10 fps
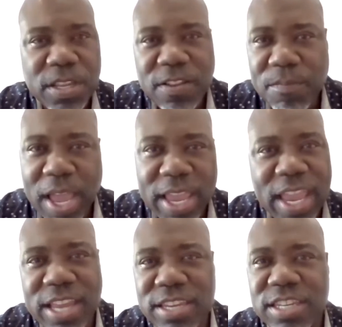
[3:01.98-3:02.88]
of my
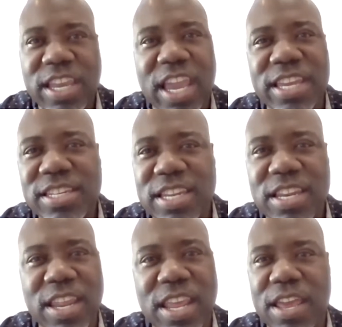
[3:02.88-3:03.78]

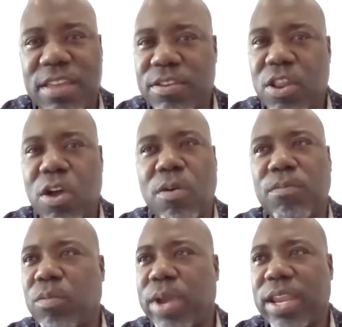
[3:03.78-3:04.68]
education,
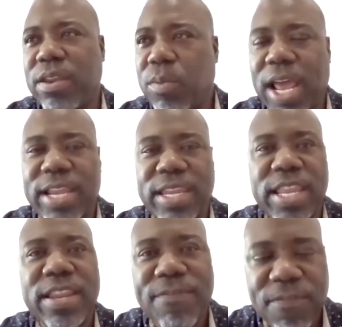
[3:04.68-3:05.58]
when I
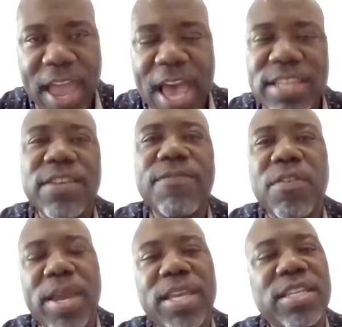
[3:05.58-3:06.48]
needed fast
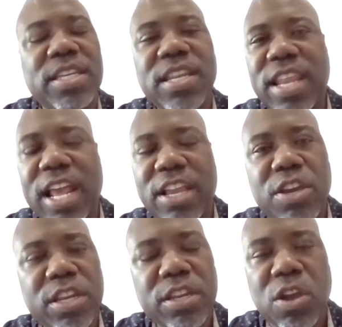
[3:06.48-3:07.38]
information and I
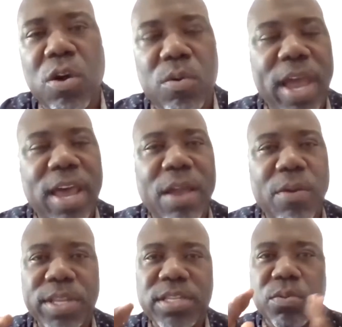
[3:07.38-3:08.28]
couldn't go around, I
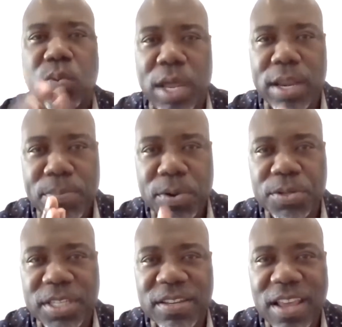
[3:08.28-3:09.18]
went to one
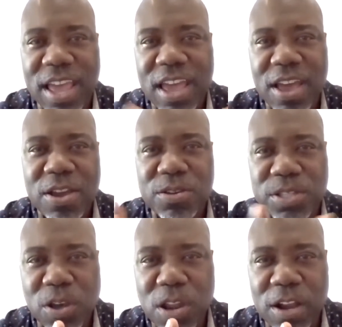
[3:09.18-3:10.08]
person who's
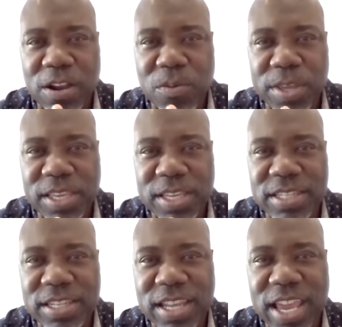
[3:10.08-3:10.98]
no longer with us
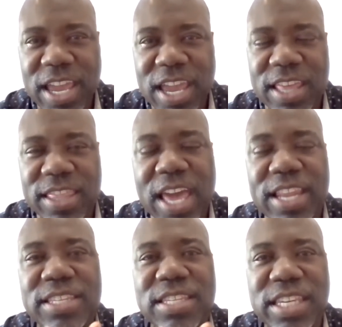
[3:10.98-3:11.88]
today, and that
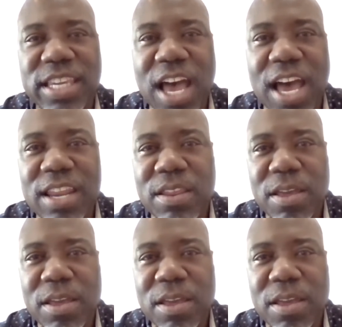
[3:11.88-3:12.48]
is Dion